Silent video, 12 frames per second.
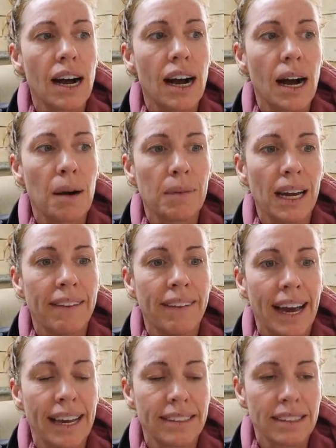and
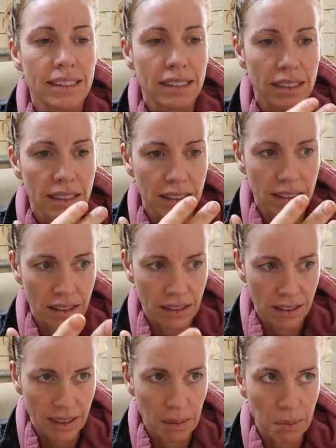
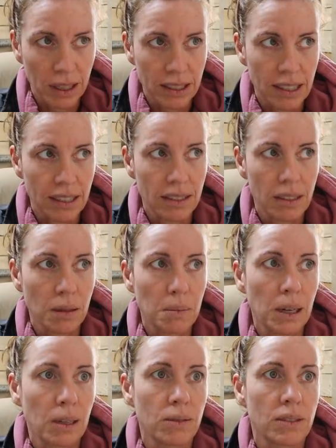that brings us to
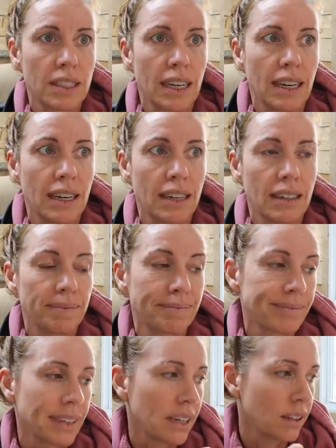about,
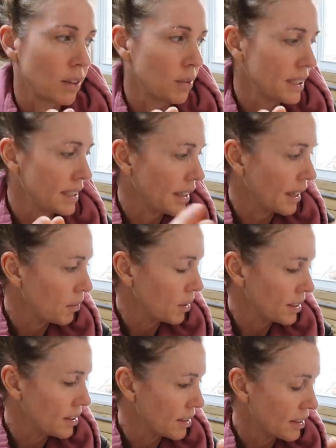I don't know what day that
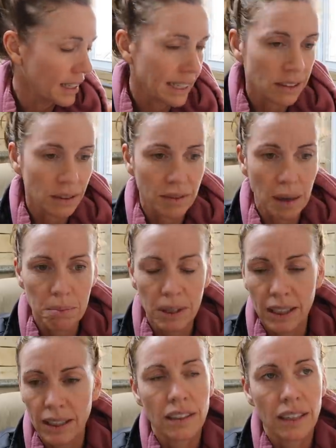was, late
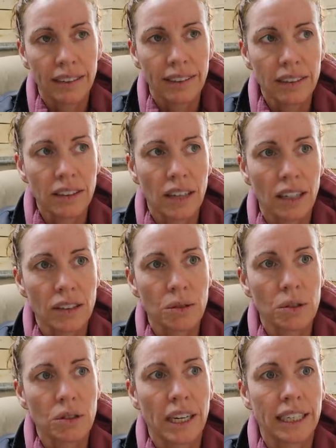November. I think the
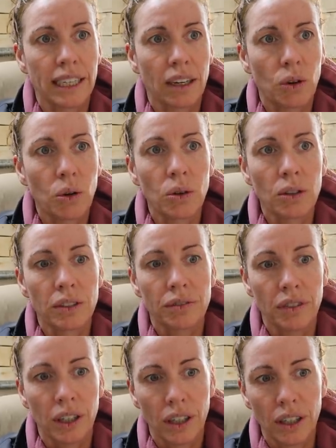doctors were trying to get a hold
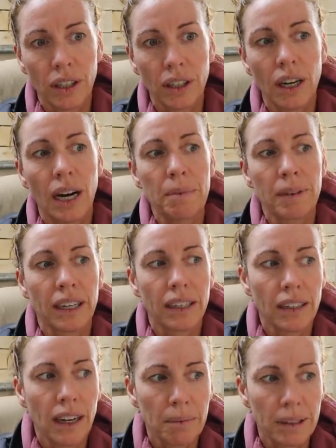of her. I'm
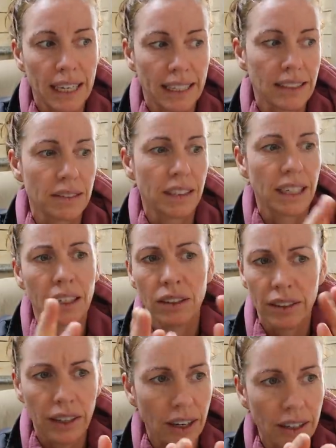the next of kin
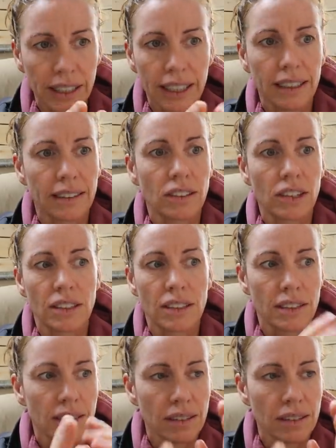or the guardian, just,